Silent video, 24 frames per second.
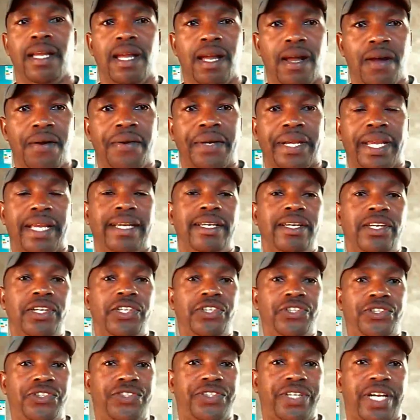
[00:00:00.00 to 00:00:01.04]
Okay,
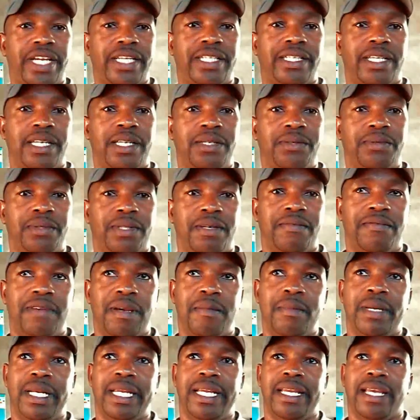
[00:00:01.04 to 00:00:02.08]
straight into the
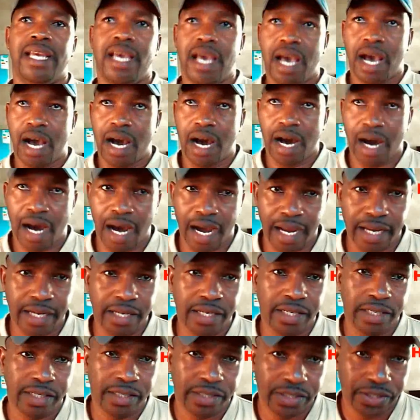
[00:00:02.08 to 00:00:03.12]
family
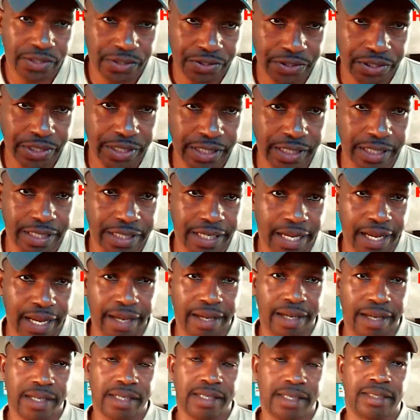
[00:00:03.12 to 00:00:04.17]
HYSTRICIDAE.
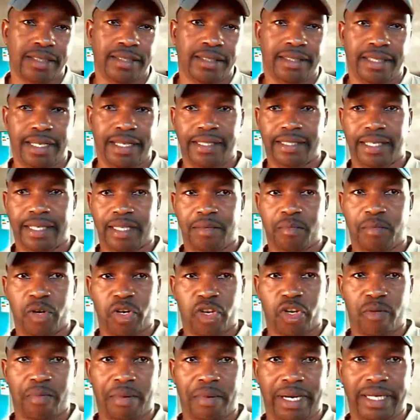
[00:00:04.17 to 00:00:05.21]
These are the
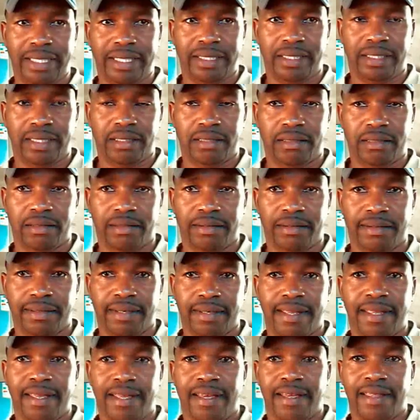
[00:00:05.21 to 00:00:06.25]
porcupines.
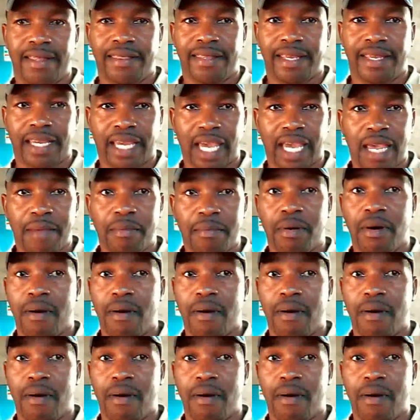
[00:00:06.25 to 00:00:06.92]
The Cape